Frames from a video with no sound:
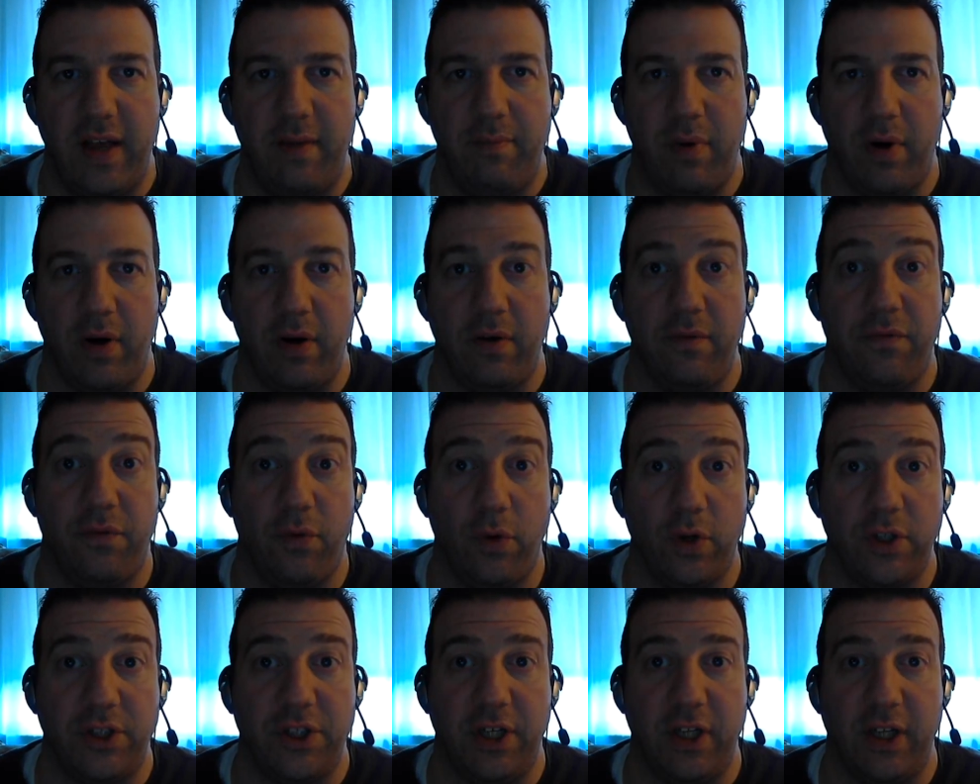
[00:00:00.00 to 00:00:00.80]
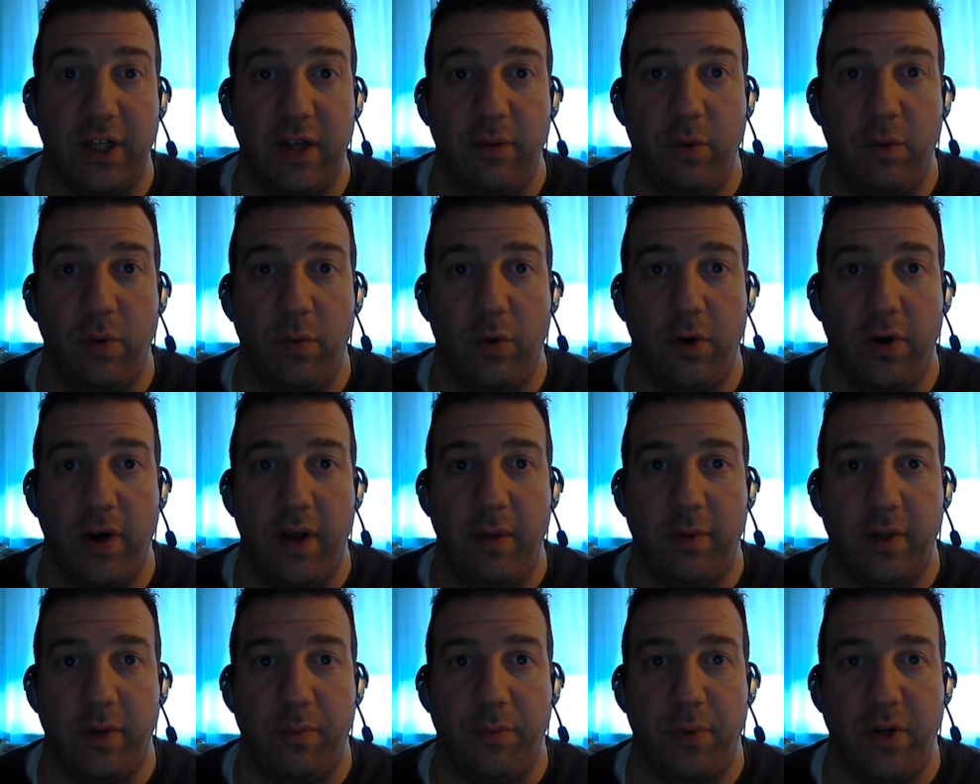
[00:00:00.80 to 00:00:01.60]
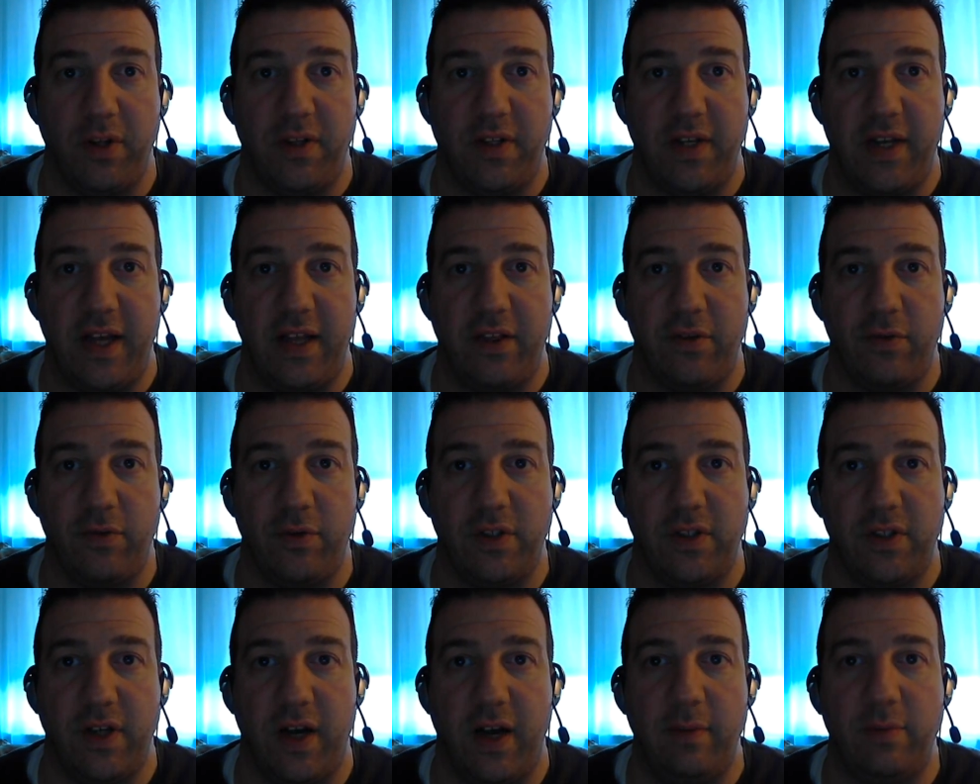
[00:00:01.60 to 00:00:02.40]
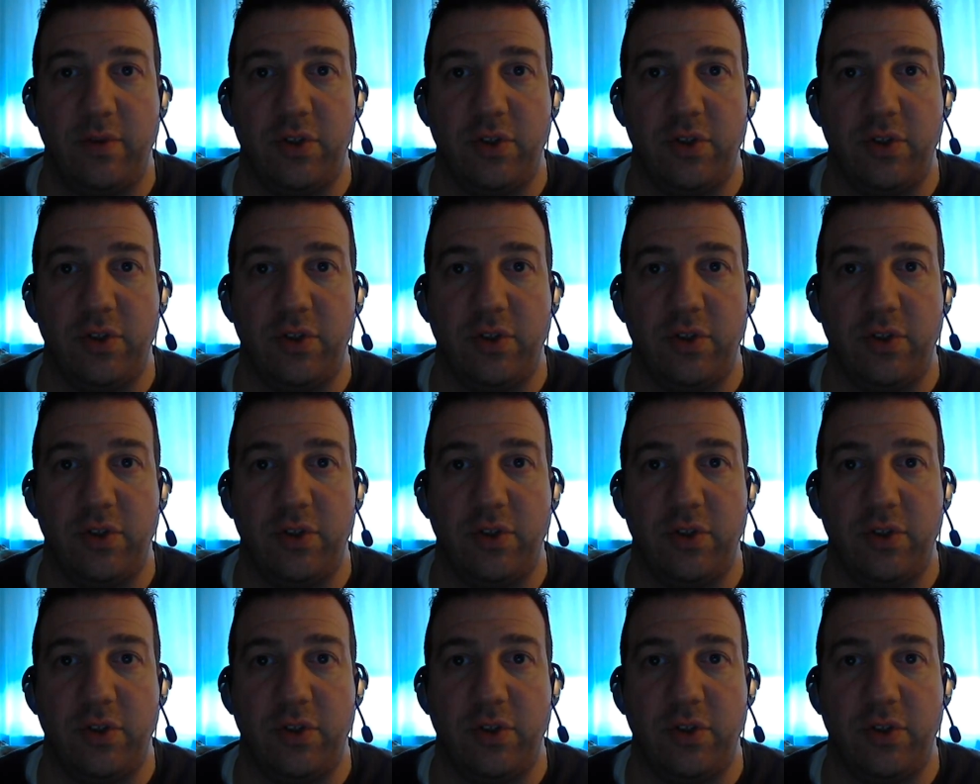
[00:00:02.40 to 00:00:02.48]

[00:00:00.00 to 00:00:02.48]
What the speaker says: but unfortunately, we weren't able to put it together in time.